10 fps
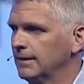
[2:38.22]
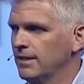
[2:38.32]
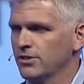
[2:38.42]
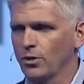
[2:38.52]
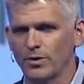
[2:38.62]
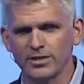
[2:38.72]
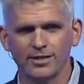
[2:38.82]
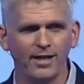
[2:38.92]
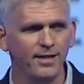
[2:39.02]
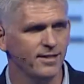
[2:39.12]
So we
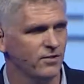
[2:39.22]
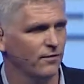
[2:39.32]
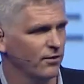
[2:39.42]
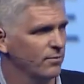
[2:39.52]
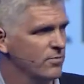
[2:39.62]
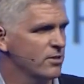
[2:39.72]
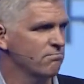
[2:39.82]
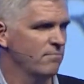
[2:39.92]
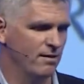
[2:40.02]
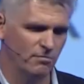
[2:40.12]
studied these firms,
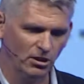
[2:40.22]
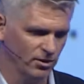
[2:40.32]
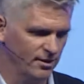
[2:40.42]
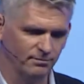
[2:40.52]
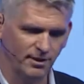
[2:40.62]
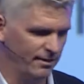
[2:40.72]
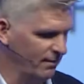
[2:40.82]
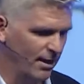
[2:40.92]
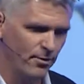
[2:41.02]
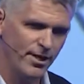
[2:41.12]
and we looked at, like,
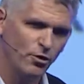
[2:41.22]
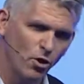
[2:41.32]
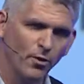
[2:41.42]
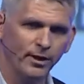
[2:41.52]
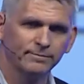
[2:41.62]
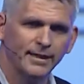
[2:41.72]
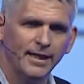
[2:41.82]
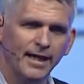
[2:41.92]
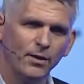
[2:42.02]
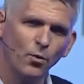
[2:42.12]
how are they growing?
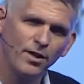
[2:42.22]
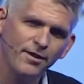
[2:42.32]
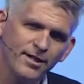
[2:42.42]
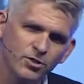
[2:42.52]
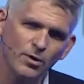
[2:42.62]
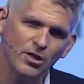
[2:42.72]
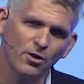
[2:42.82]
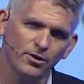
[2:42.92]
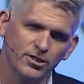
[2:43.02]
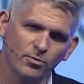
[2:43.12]
And one of the things we
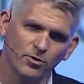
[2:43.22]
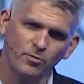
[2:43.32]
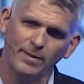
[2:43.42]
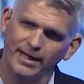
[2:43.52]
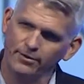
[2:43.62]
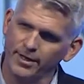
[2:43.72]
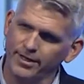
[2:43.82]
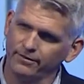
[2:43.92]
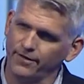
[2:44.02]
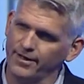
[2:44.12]
noticed once we began to
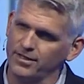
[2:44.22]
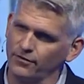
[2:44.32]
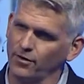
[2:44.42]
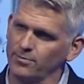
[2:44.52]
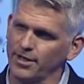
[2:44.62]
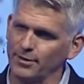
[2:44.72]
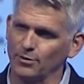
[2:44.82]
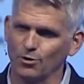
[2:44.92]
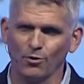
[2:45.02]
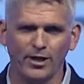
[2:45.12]
identify these firms, that they were
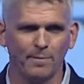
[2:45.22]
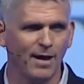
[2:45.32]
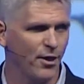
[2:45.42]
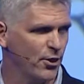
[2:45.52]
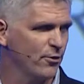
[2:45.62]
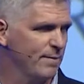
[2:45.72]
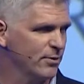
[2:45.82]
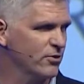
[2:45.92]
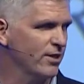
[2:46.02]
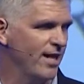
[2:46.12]
growing about
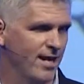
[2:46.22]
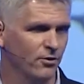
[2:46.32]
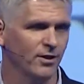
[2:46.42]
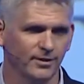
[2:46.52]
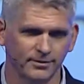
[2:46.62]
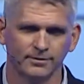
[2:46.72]
30% annually.